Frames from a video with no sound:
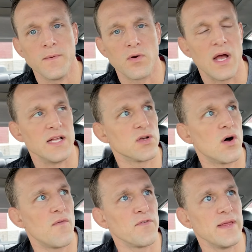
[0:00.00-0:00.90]
Okay. So
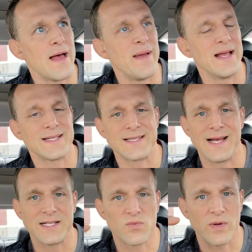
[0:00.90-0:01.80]
hopefully that makes
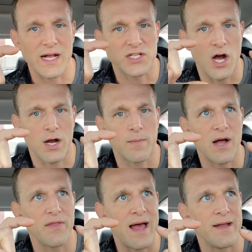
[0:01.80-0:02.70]
sense. When I talk
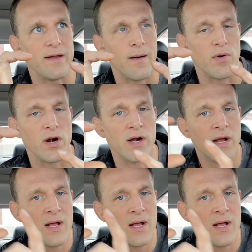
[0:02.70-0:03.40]
about that number,